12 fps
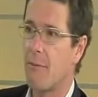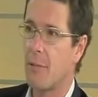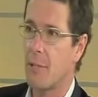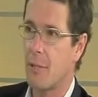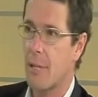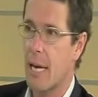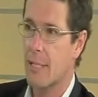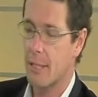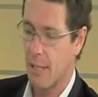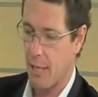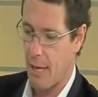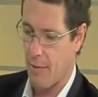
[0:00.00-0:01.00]
for
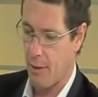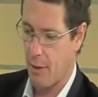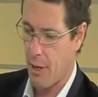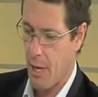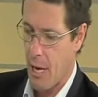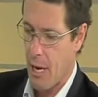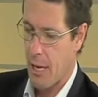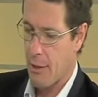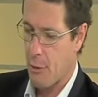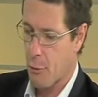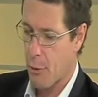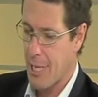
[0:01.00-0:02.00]
2011, and
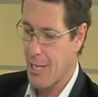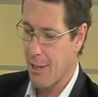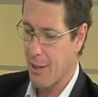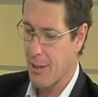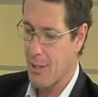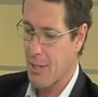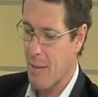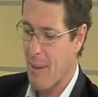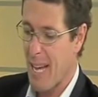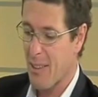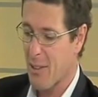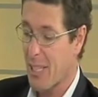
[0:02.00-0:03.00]

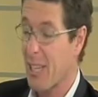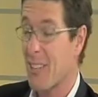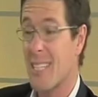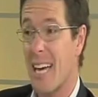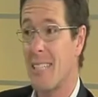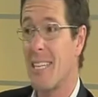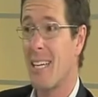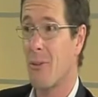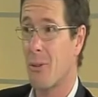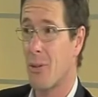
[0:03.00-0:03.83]
about $3.18 or $3.20